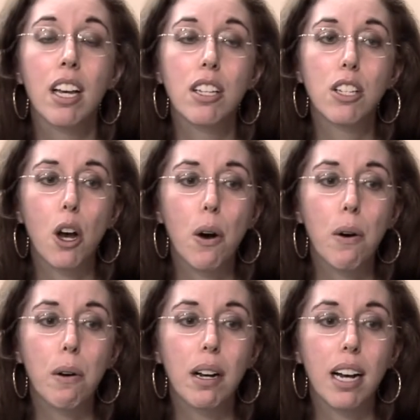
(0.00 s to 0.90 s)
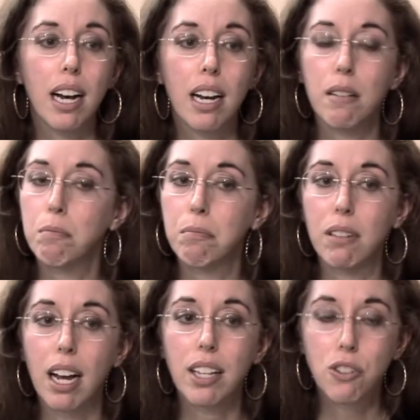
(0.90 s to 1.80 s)
So
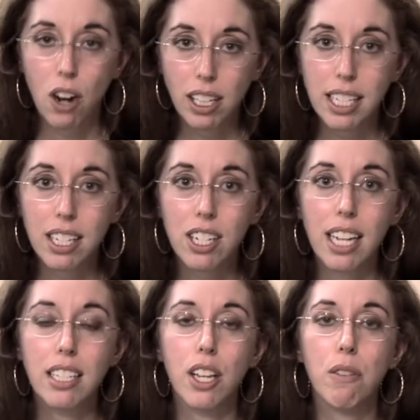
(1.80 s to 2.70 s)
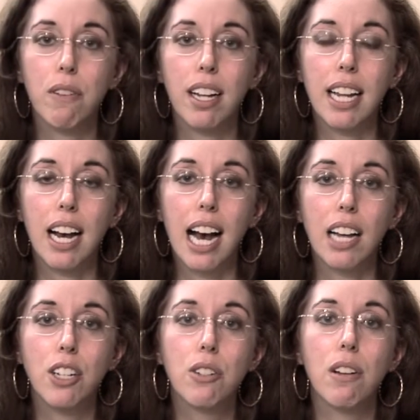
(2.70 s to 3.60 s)
I strongly suggest that you find out
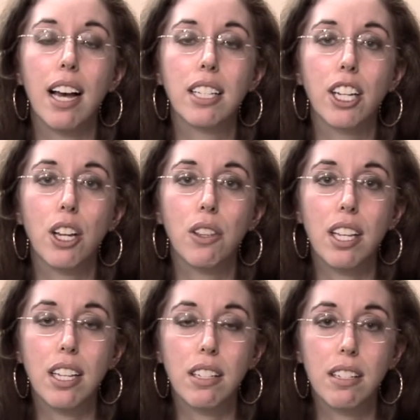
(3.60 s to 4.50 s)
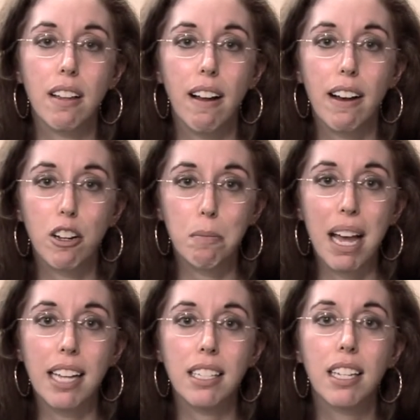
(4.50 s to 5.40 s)
how to execute these
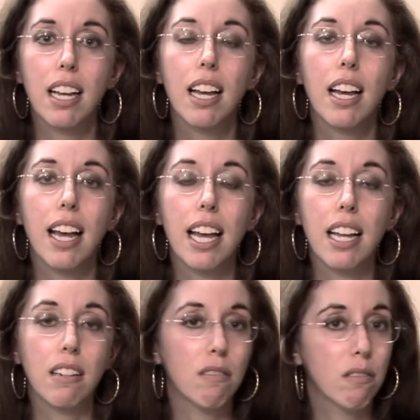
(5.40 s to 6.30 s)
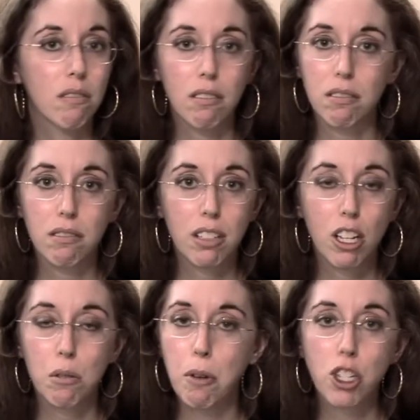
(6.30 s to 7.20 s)
commands in
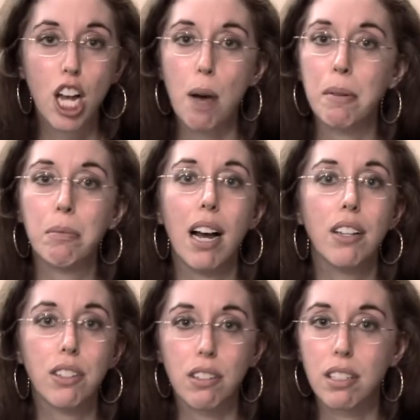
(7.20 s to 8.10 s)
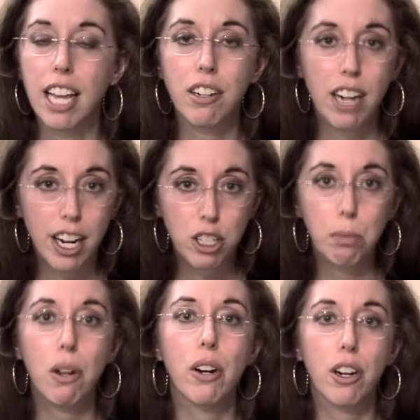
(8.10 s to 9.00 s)
the most common browsers, Internet
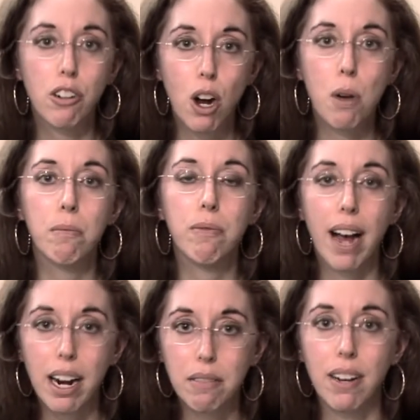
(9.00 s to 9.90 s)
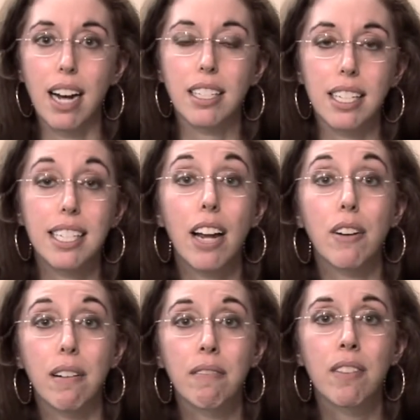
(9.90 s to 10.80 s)
Explorer, Chrome, Firefox,
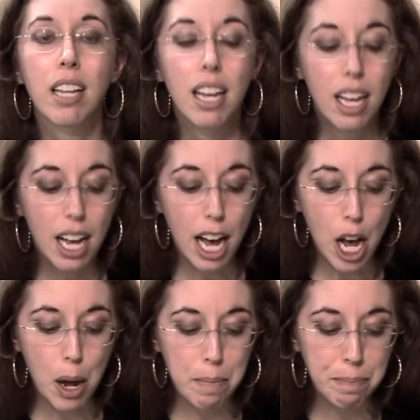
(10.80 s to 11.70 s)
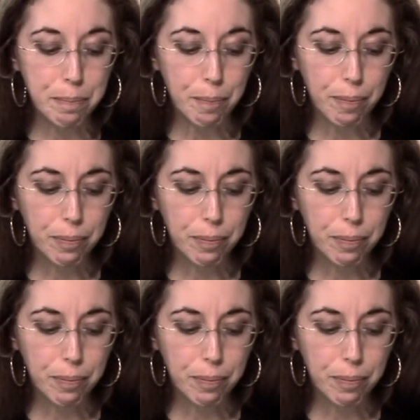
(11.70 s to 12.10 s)
etc. And